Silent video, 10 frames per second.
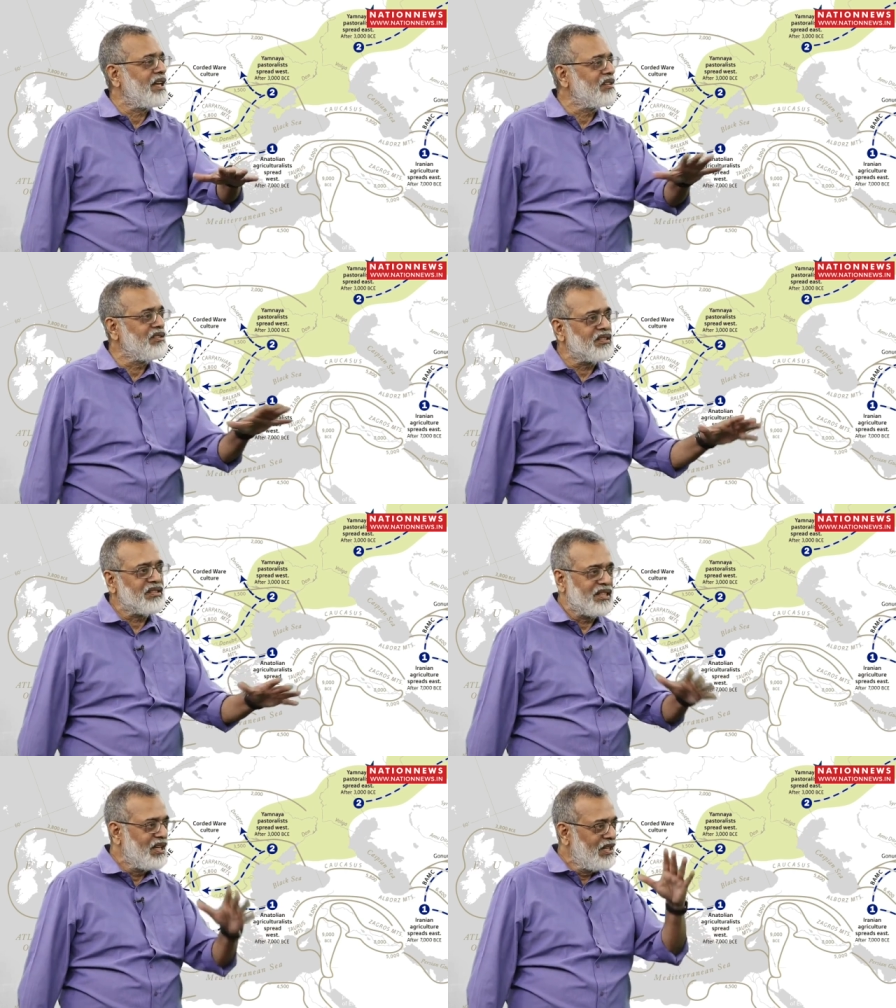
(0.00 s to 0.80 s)
that
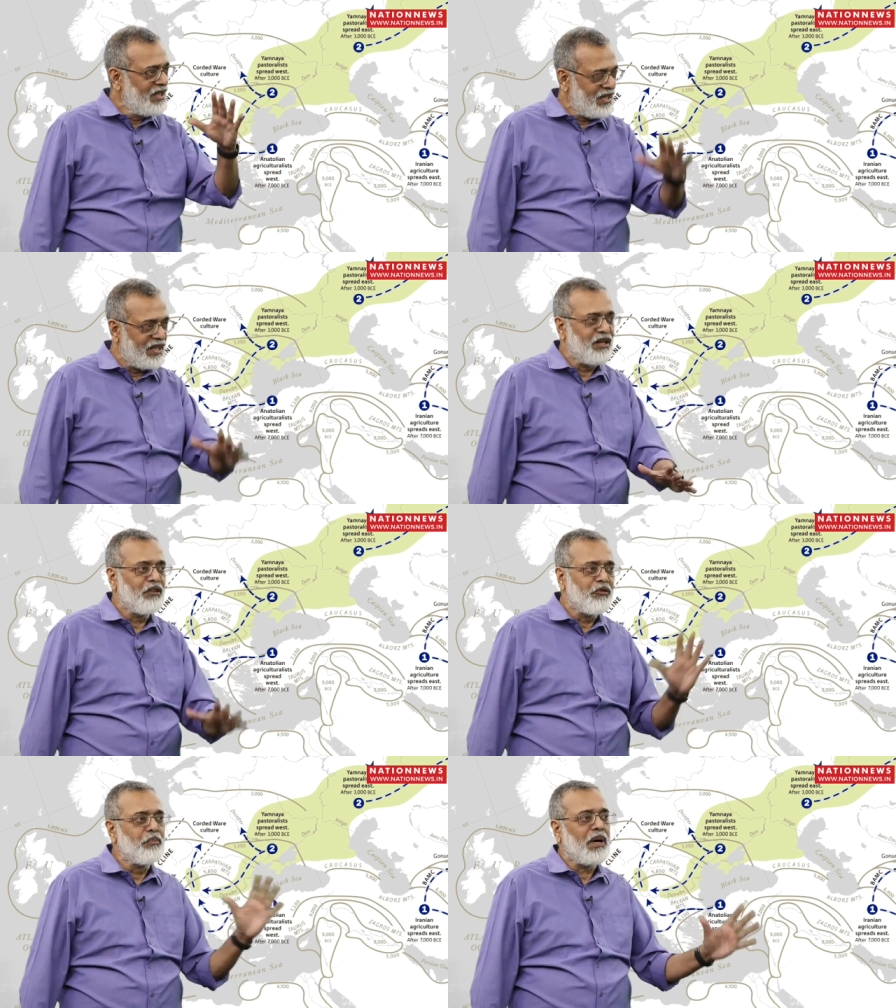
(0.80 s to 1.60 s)
existed in
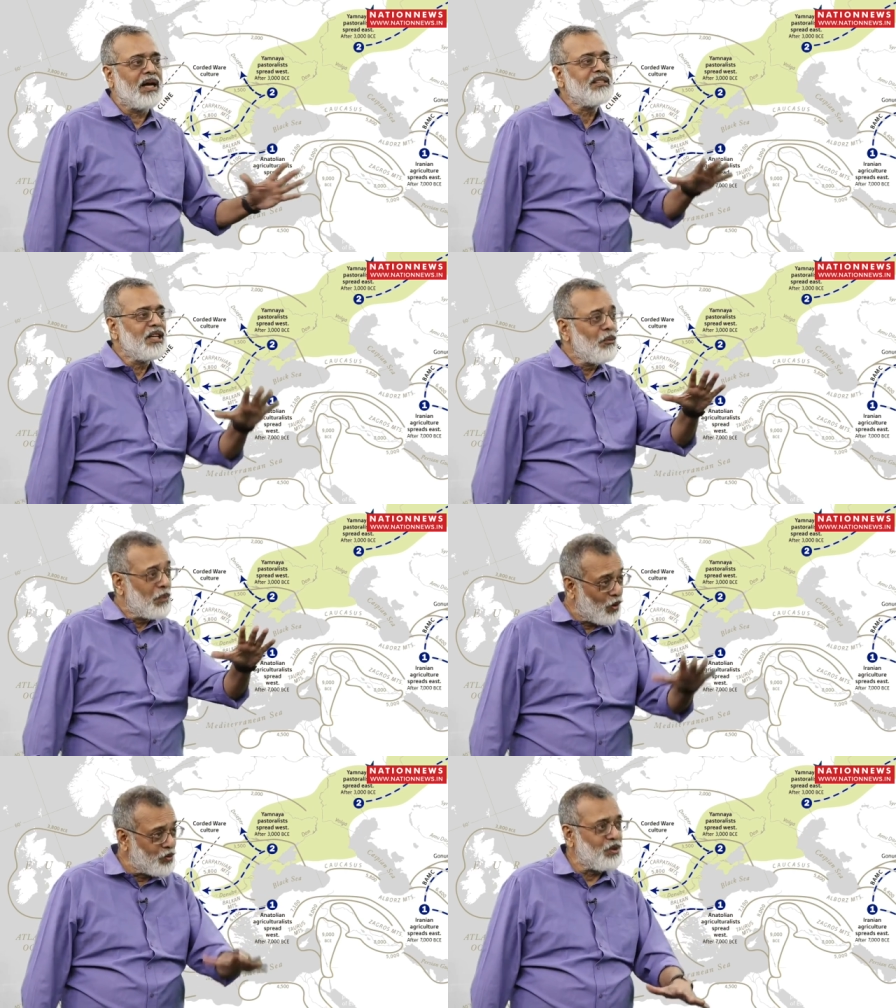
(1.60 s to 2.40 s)
different parts,
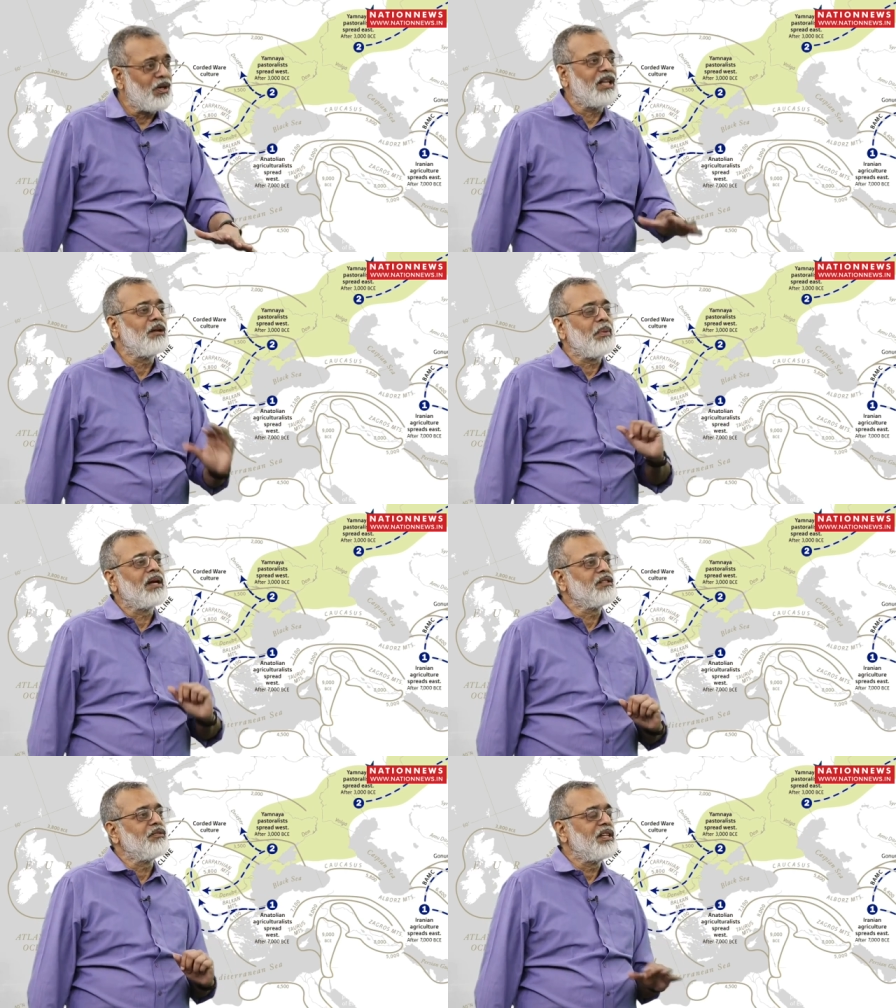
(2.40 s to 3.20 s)
but also other
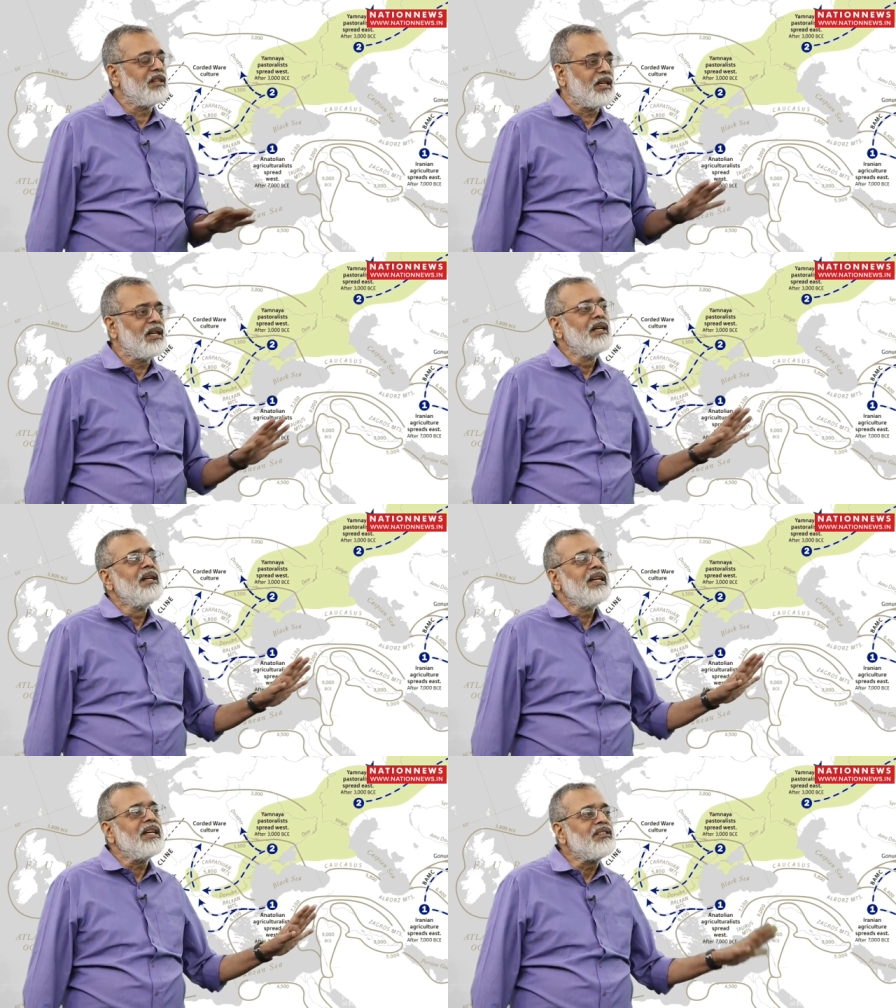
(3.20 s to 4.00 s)
parts of India.
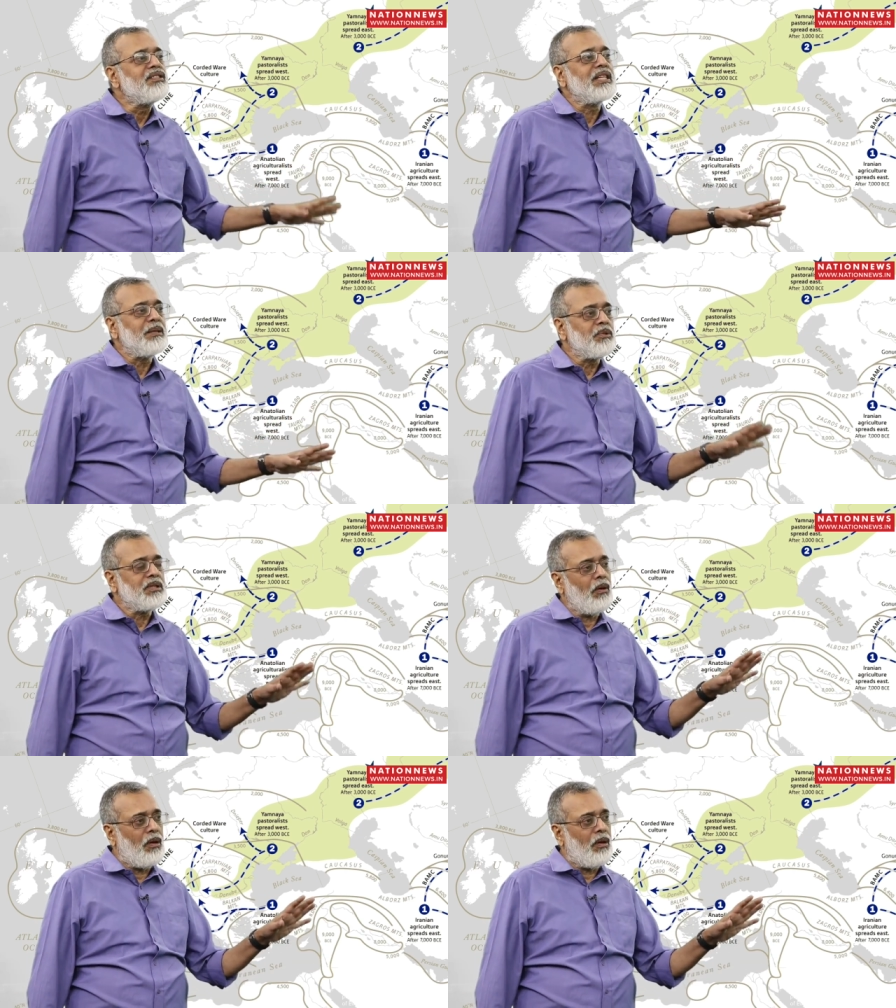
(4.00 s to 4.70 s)
It seems